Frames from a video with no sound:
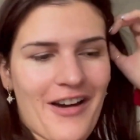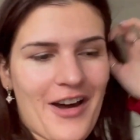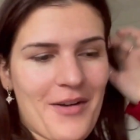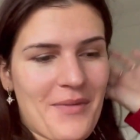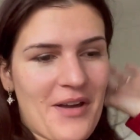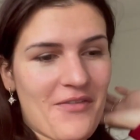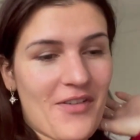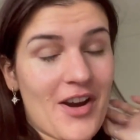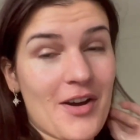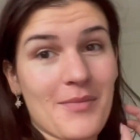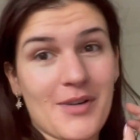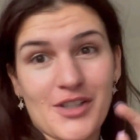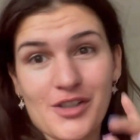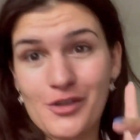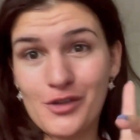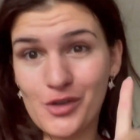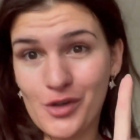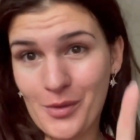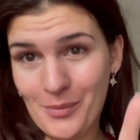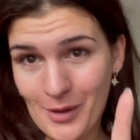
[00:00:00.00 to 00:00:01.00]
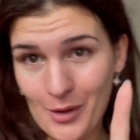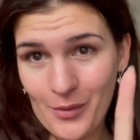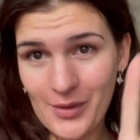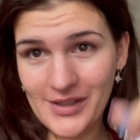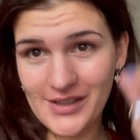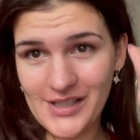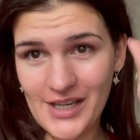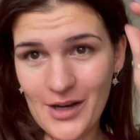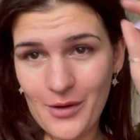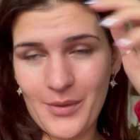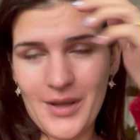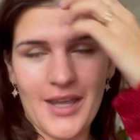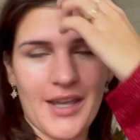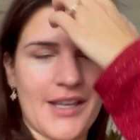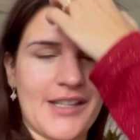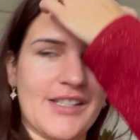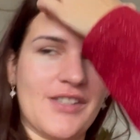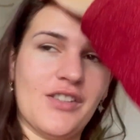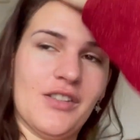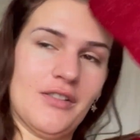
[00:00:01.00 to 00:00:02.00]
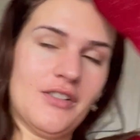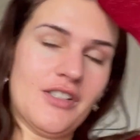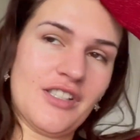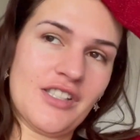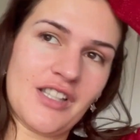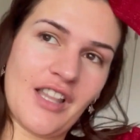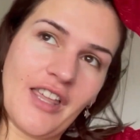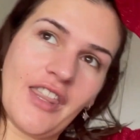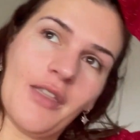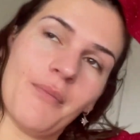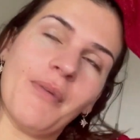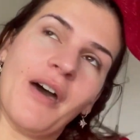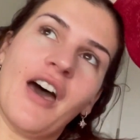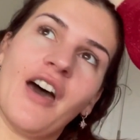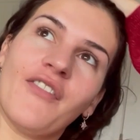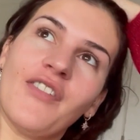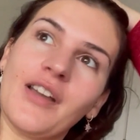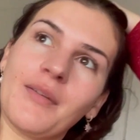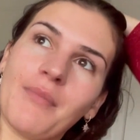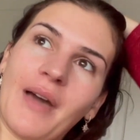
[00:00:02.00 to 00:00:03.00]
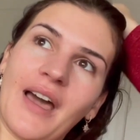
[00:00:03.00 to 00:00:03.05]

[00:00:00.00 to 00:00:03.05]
I very much enjoy my 1 day a week. It's just like the perfect